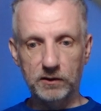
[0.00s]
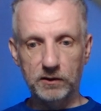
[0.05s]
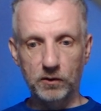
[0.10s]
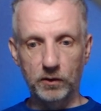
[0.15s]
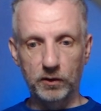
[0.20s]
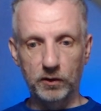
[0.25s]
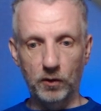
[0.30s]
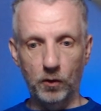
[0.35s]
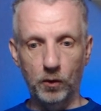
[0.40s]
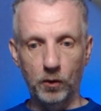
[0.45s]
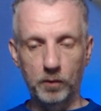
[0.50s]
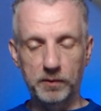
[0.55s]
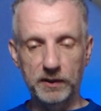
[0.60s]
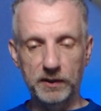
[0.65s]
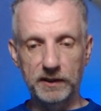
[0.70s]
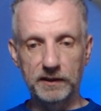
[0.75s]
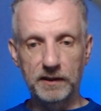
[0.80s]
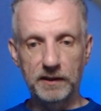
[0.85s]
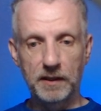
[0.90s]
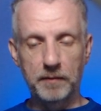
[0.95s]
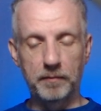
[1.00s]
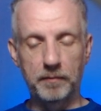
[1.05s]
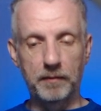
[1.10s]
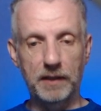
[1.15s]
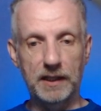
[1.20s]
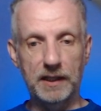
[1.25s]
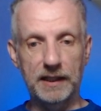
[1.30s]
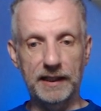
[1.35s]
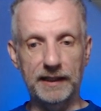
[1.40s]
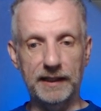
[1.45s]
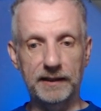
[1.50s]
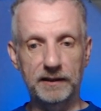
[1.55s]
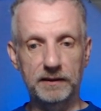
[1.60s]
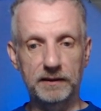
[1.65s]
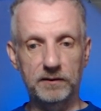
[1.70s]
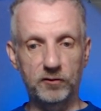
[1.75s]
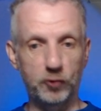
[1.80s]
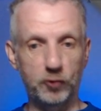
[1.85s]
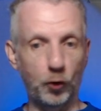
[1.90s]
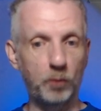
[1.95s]
go and open my
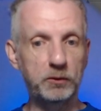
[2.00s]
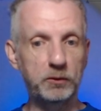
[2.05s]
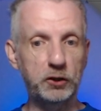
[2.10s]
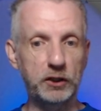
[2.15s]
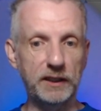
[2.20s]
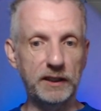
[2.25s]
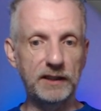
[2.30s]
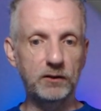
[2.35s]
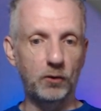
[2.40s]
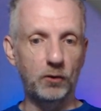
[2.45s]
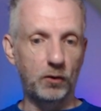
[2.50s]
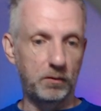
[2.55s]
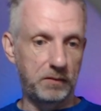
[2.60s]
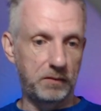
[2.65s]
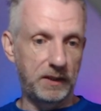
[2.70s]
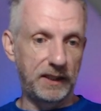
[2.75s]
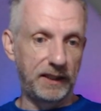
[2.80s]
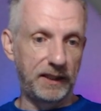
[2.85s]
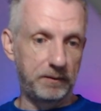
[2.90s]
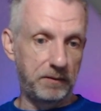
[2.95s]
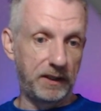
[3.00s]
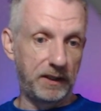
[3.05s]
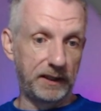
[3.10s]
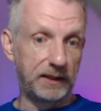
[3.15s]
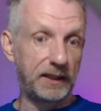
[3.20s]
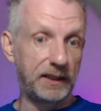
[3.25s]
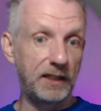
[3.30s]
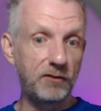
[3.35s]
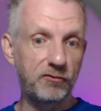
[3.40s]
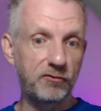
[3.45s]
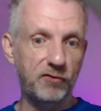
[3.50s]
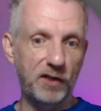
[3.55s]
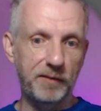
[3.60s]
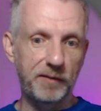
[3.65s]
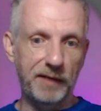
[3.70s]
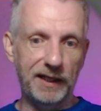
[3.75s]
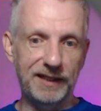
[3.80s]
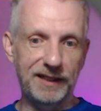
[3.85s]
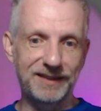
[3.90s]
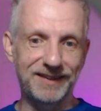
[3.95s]
dope sheet or my
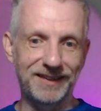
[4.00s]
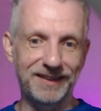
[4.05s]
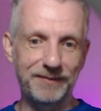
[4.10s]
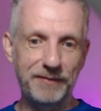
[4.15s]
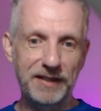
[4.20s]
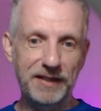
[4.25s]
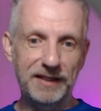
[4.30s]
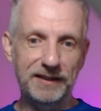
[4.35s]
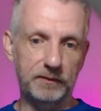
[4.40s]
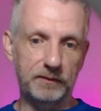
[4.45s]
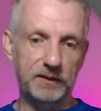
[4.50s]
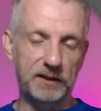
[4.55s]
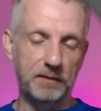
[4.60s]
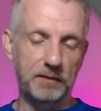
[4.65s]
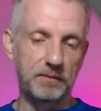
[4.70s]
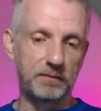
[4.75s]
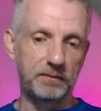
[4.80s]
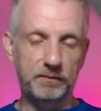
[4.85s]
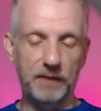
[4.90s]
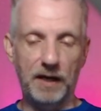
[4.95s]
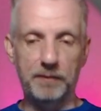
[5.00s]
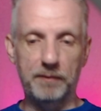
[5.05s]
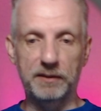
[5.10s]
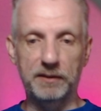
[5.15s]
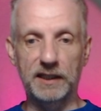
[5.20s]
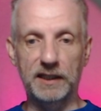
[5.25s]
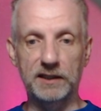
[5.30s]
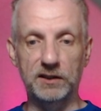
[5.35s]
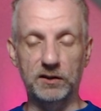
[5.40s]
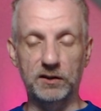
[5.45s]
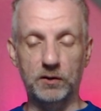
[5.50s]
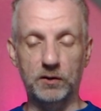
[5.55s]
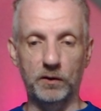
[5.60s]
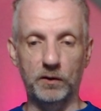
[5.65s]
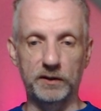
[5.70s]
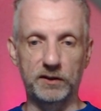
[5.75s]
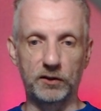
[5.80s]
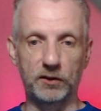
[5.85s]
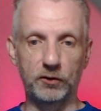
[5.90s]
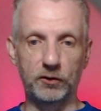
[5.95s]
keyframe editor. Some applications
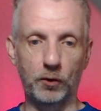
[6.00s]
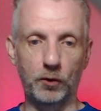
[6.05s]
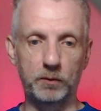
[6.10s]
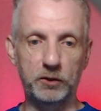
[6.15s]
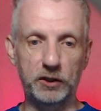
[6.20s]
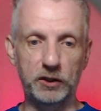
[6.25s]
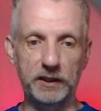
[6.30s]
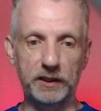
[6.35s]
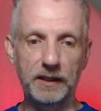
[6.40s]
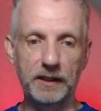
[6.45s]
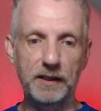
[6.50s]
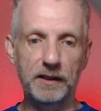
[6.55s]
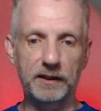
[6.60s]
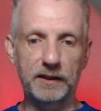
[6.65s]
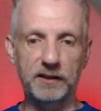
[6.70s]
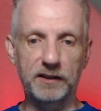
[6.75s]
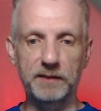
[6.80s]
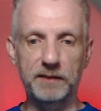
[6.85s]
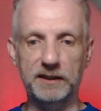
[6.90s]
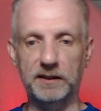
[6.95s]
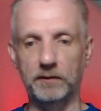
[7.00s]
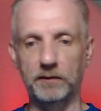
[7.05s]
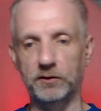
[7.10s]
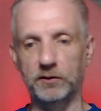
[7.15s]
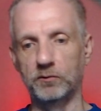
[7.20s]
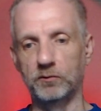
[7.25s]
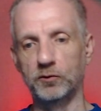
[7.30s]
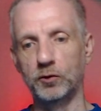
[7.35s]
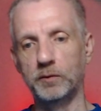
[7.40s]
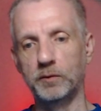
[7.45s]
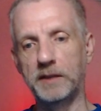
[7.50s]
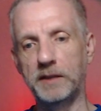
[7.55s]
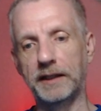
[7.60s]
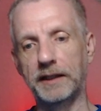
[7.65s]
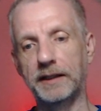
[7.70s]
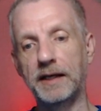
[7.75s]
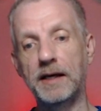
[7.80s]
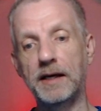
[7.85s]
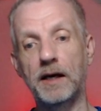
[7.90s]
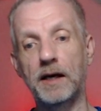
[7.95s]
call this a dope sheet. I'll give myself some room here
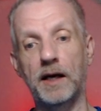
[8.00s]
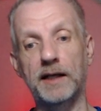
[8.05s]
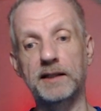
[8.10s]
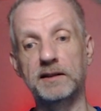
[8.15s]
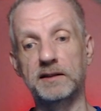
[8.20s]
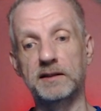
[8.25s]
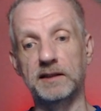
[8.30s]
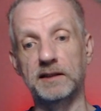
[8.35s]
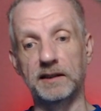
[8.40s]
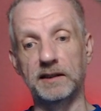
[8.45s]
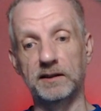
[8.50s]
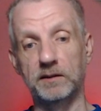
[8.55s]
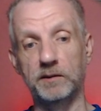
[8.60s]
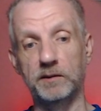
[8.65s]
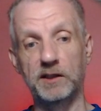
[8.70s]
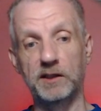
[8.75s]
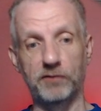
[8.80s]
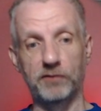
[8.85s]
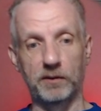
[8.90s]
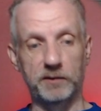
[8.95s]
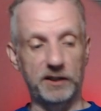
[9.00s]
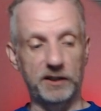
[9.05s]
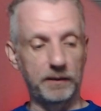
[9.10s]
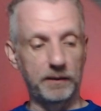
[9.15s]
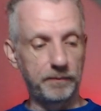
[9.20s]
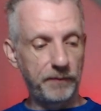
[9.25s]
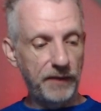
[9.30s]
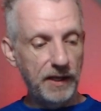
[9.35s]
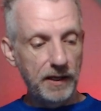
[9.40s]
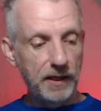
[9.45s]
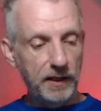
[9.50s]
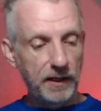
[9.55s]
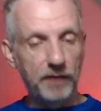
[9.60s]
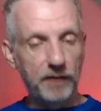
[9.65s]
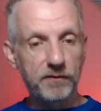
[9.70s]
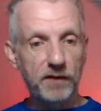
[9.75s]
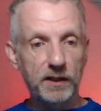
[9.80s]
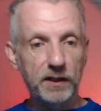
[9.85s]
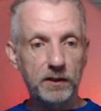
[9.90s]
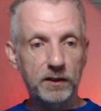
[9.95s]
and I can see some keyframes here.
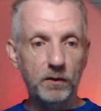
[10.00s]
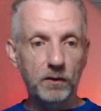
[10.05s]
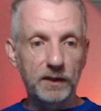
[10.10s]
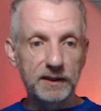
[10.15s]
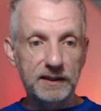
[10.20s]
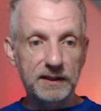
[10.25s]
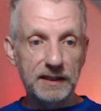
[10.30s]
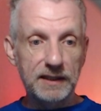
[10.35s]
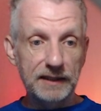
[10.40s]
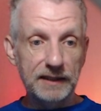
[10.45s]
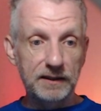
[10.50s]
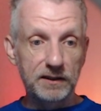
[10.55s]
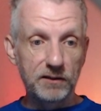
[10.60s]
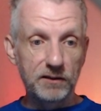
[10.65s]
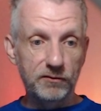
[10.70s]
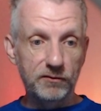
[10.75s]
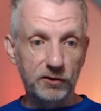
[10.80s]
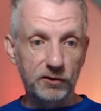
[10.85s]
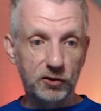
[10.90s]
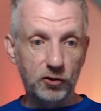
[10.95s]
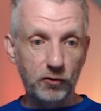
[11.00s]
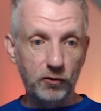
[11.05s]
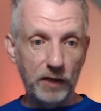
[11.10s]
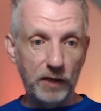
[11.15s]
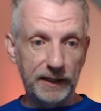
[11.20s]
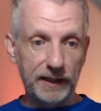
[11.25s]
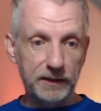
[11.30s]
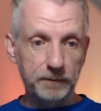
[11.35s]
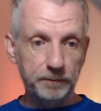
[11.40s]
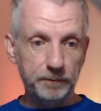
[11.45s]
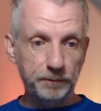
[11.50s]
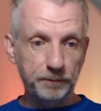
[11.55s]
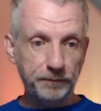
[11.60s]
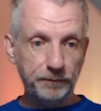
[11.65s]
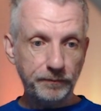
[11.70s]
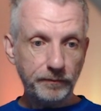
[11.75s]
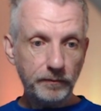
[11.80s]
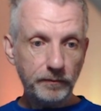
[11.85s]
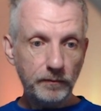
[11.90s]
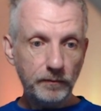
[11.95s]
If I go and select a different track,
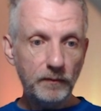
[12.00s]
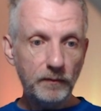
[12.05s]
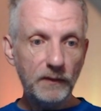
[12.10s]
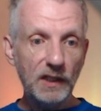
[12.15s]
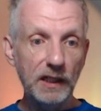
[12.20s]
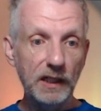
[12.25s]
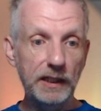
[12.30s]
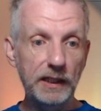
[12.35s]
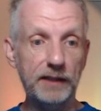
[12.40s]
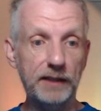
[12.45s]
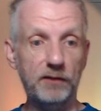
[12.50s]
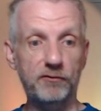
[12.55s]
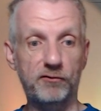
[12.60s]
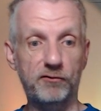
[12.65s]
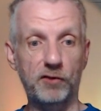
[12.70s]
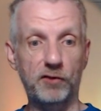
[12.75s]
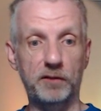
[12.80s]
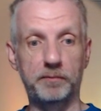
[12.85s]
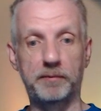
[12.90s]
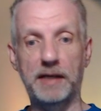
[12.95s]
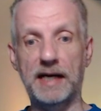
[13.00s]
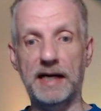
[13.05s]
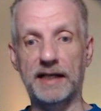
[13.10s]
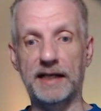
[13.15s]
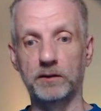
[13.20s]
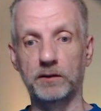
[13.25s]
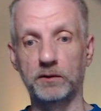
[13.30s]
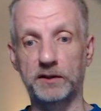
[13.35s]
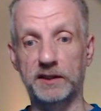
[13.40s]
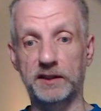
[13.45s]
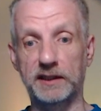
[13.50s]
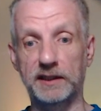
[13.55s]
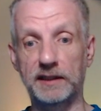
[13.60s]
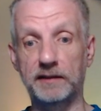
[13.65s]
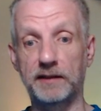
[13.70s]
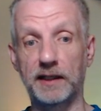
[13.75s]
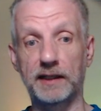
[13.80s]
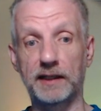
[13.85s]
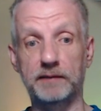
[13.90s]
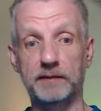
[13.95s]
like the front back, you'll see
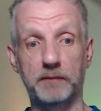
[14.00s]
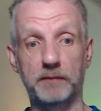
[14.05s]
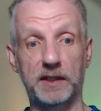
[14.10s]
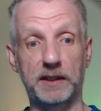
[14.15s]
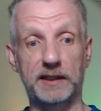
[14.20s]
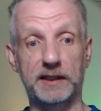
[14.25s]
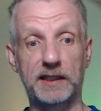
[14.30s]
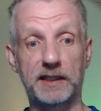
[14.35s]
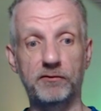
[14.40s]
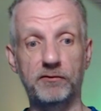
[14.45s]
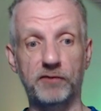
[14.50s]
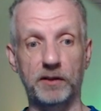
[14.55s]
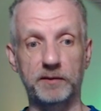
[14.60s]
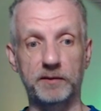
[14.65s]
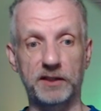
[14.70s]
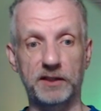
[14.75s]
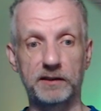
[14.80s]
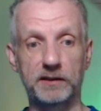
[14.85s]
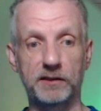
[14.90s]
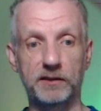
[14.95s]
that my keyframes are in a